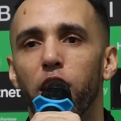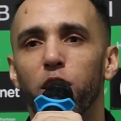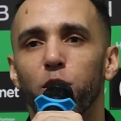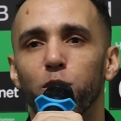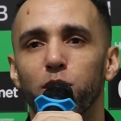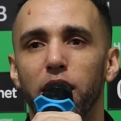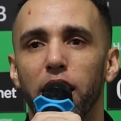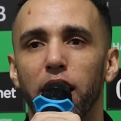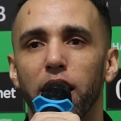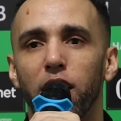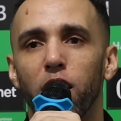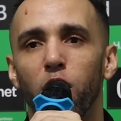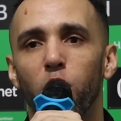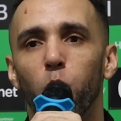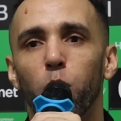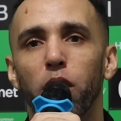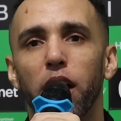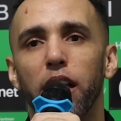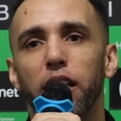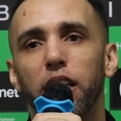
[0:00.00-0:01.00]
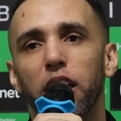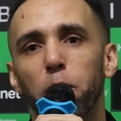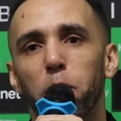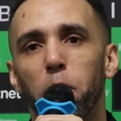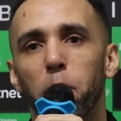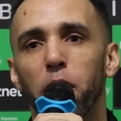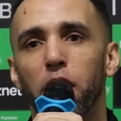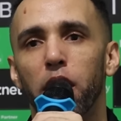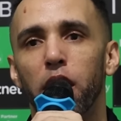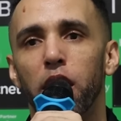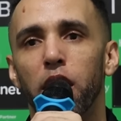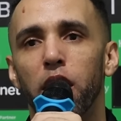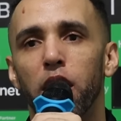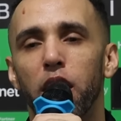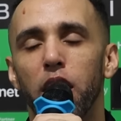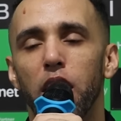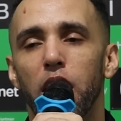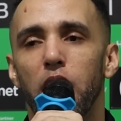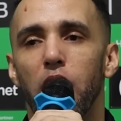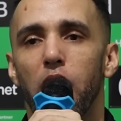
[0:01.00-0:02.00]
And it was like, no, we got to keep him
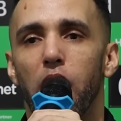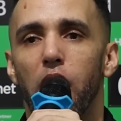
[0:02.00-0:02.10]
in.